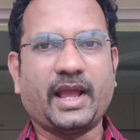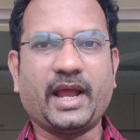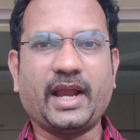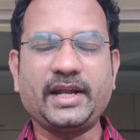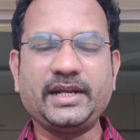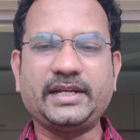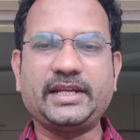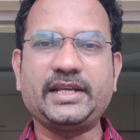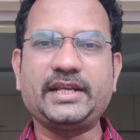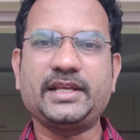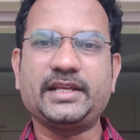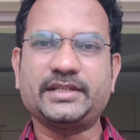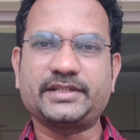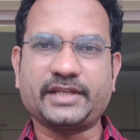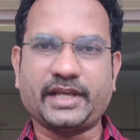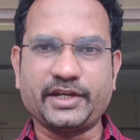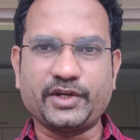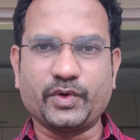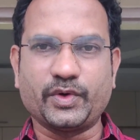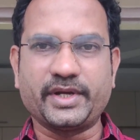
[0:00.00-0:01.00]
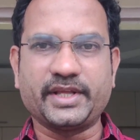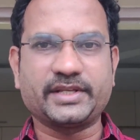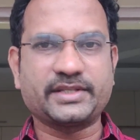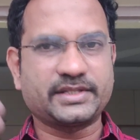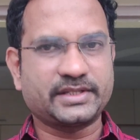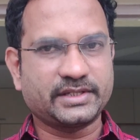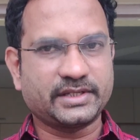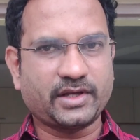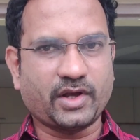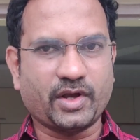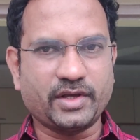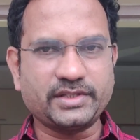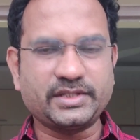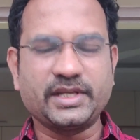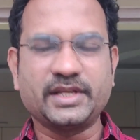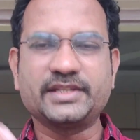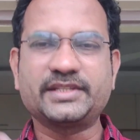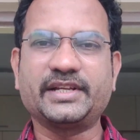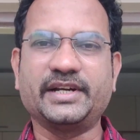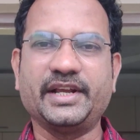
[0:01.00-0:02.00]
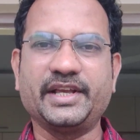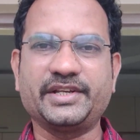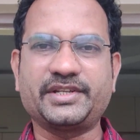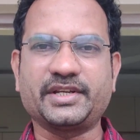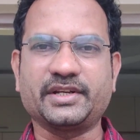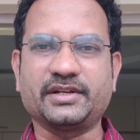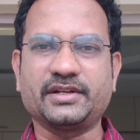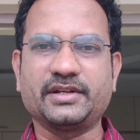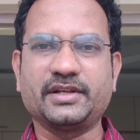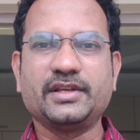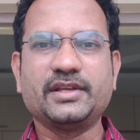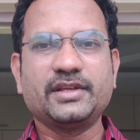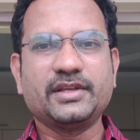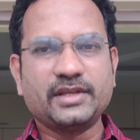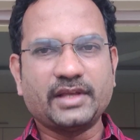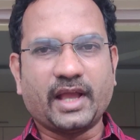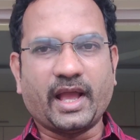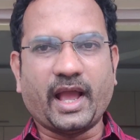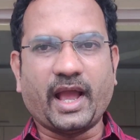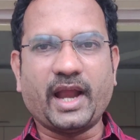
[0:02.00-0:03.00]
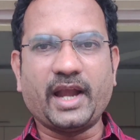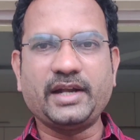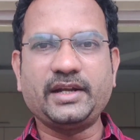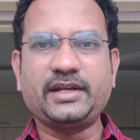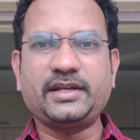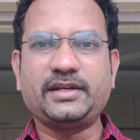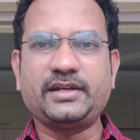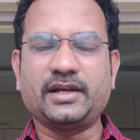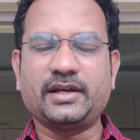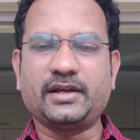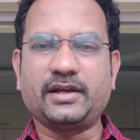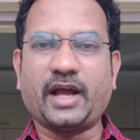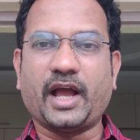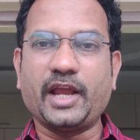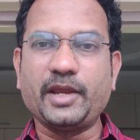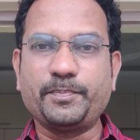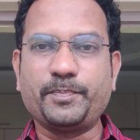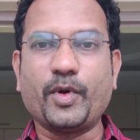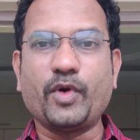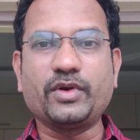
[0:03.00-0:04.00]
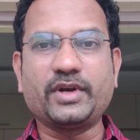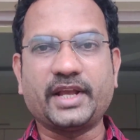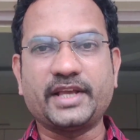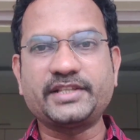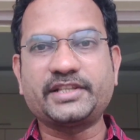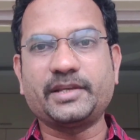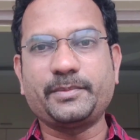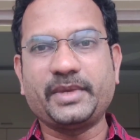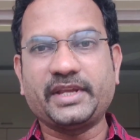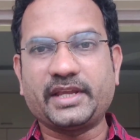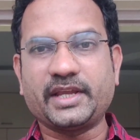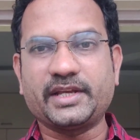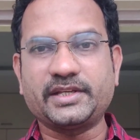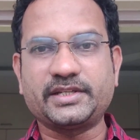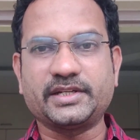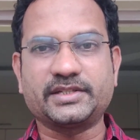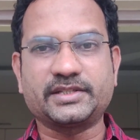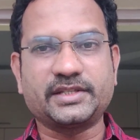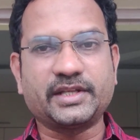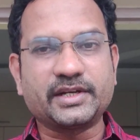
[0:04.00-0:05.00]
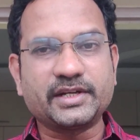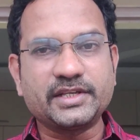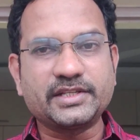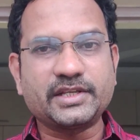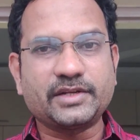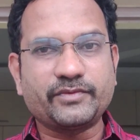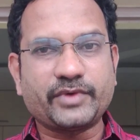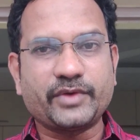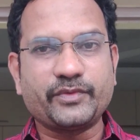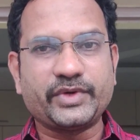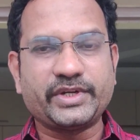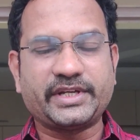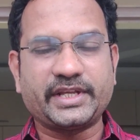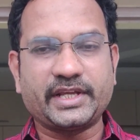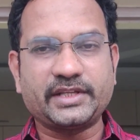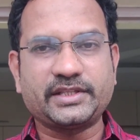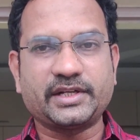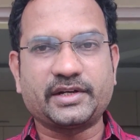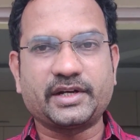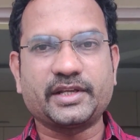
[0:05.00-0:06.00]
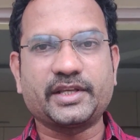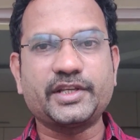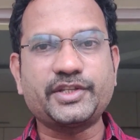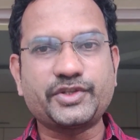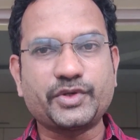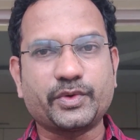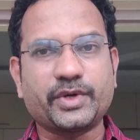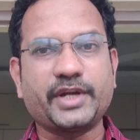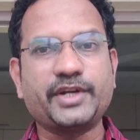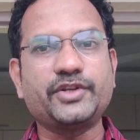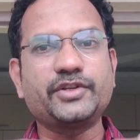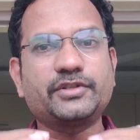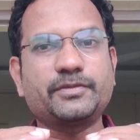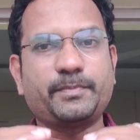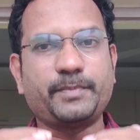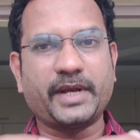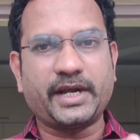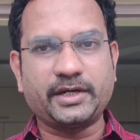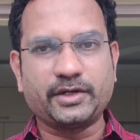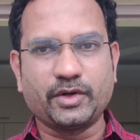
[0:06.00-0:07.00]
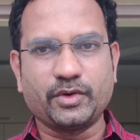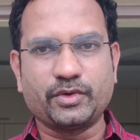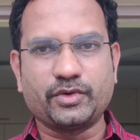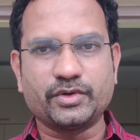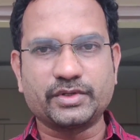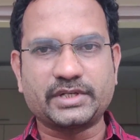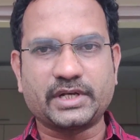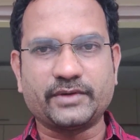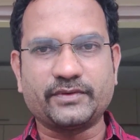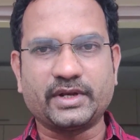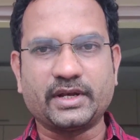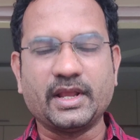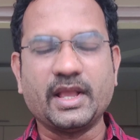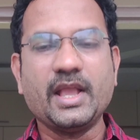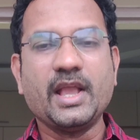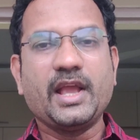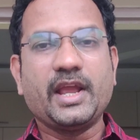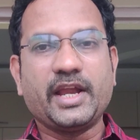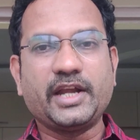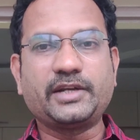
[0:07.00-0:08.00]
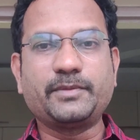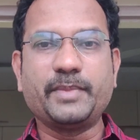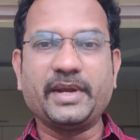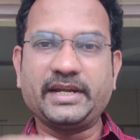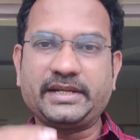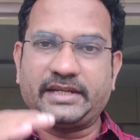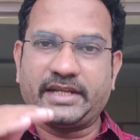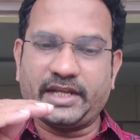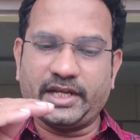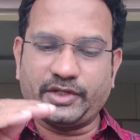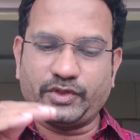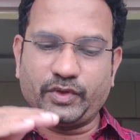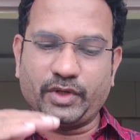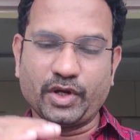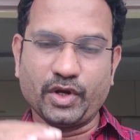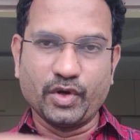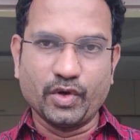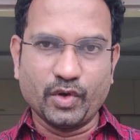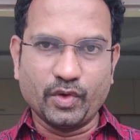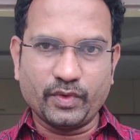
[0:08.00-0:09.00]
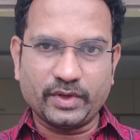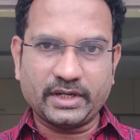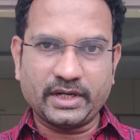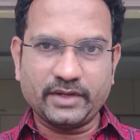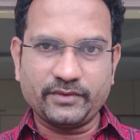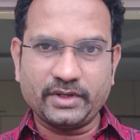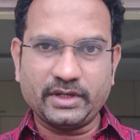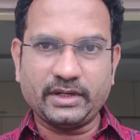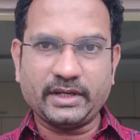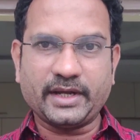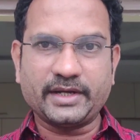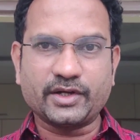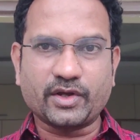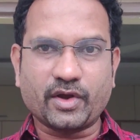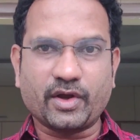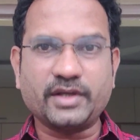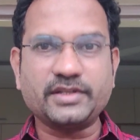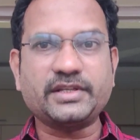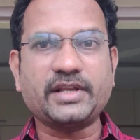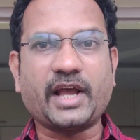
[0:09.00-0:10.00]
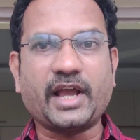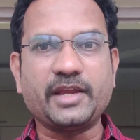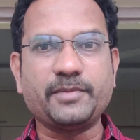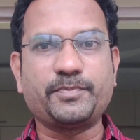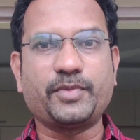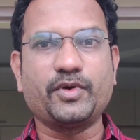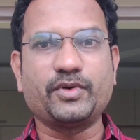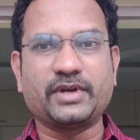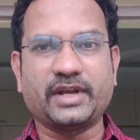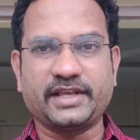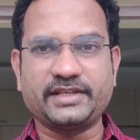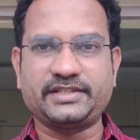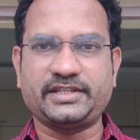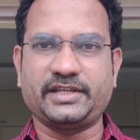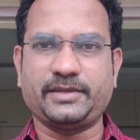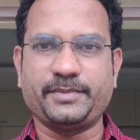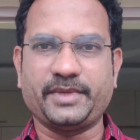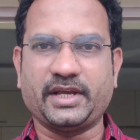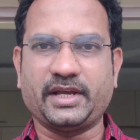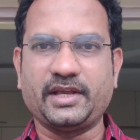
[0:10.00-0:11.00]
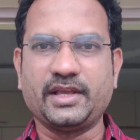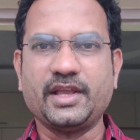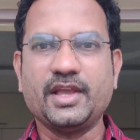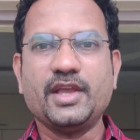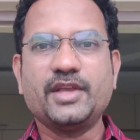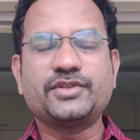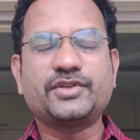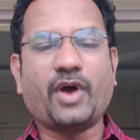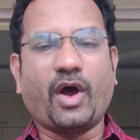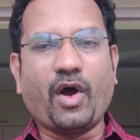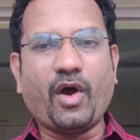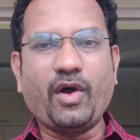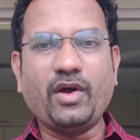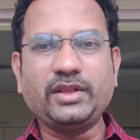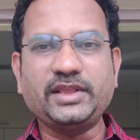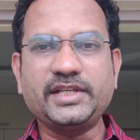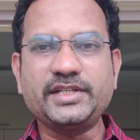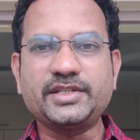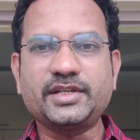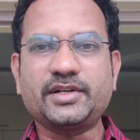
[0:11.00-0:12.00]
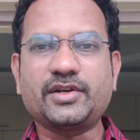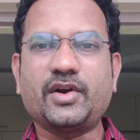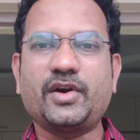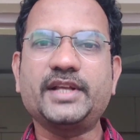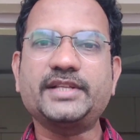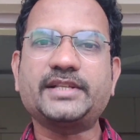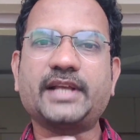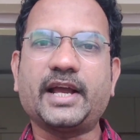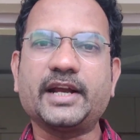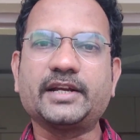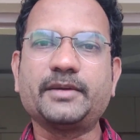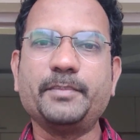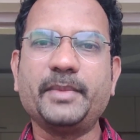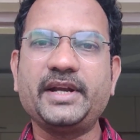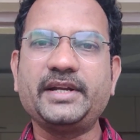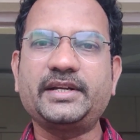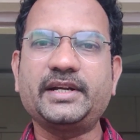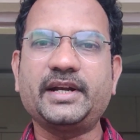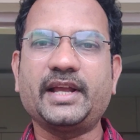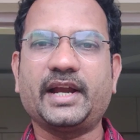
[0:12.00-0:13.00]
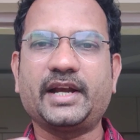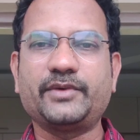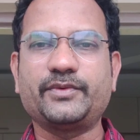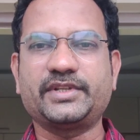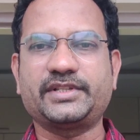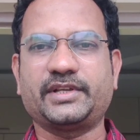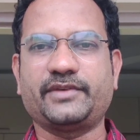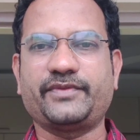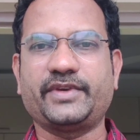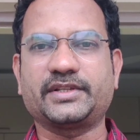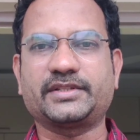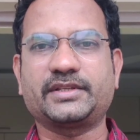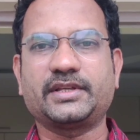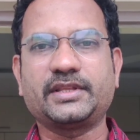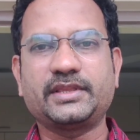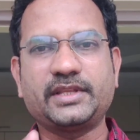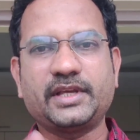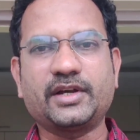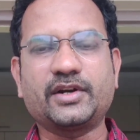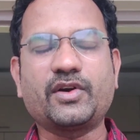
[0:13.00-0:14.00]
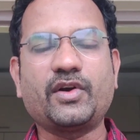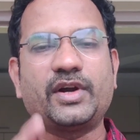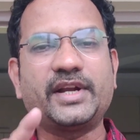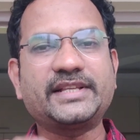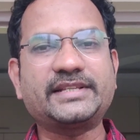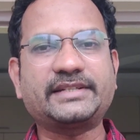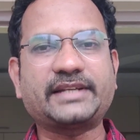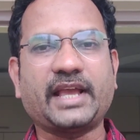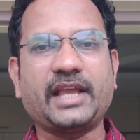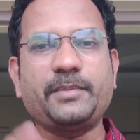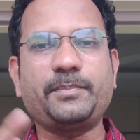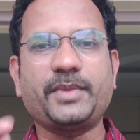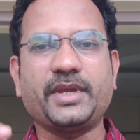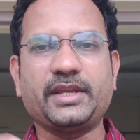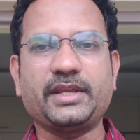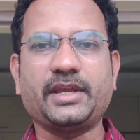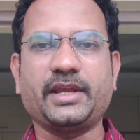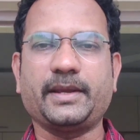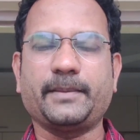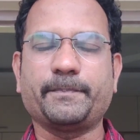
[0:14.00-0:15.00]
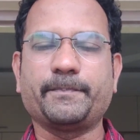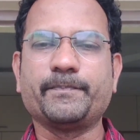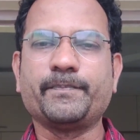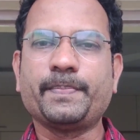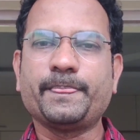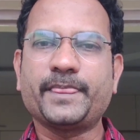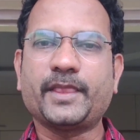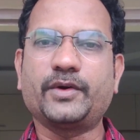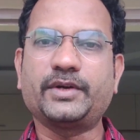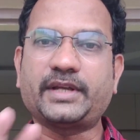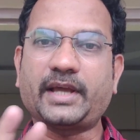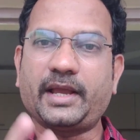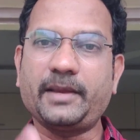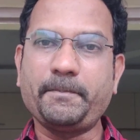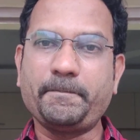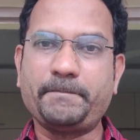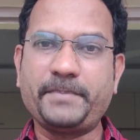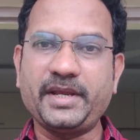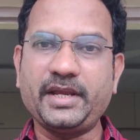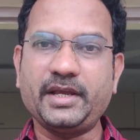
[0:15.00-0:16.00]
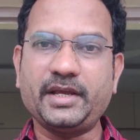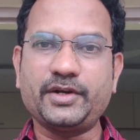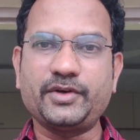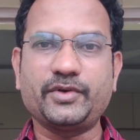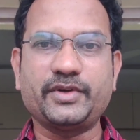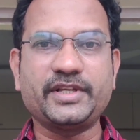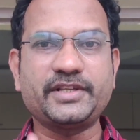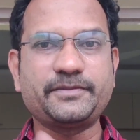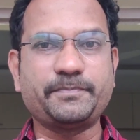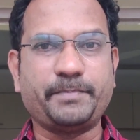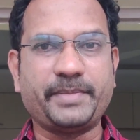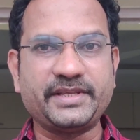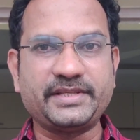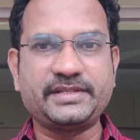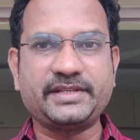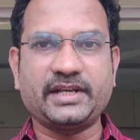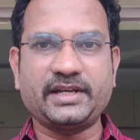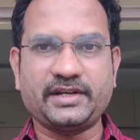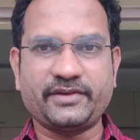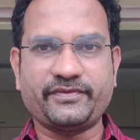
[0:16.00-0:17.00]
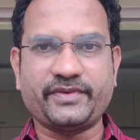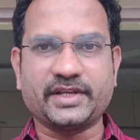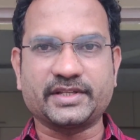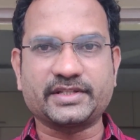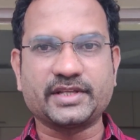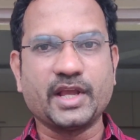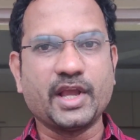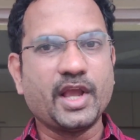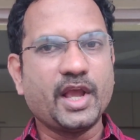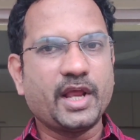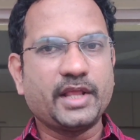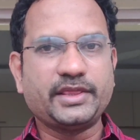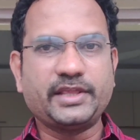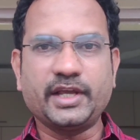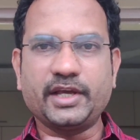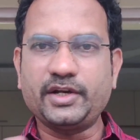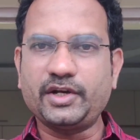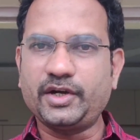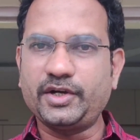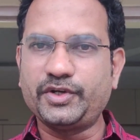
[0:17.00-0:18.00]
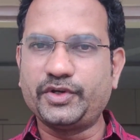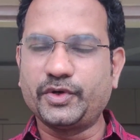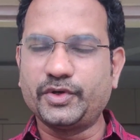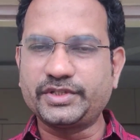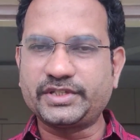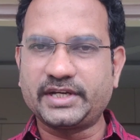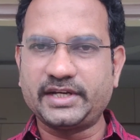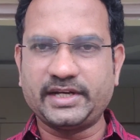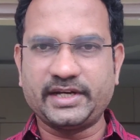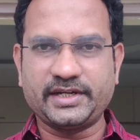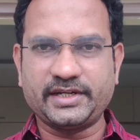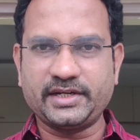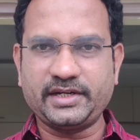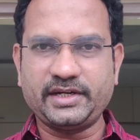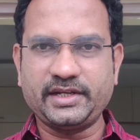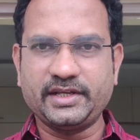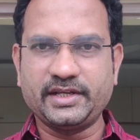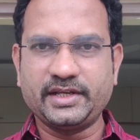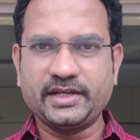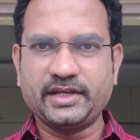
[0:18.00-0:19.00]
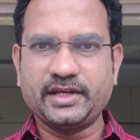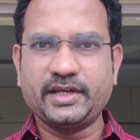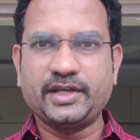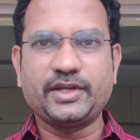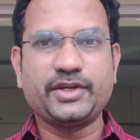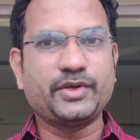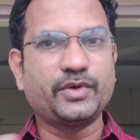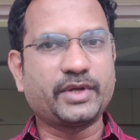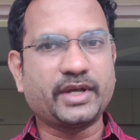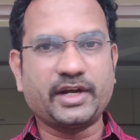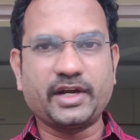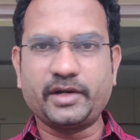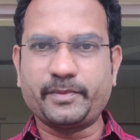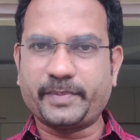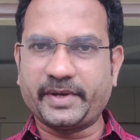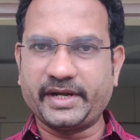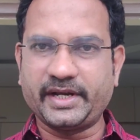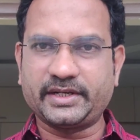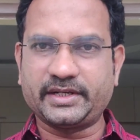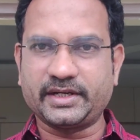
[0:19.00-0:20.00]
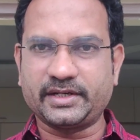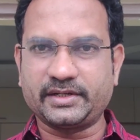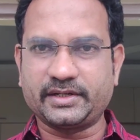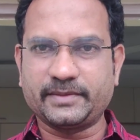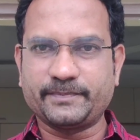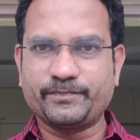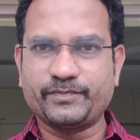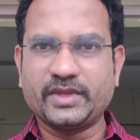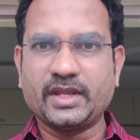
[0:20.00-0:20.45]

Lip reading: Antipsychotics cause sedation. And hypoglycemic agents. The reason why we take the drug is to reduce blood glucose level. It may take to a lower level and cause hypoglycemia. So all these are called as augmented adverse effects. They are called as type A. Now type B are known as bizarre effects. They are not dose related. You cannot predict it.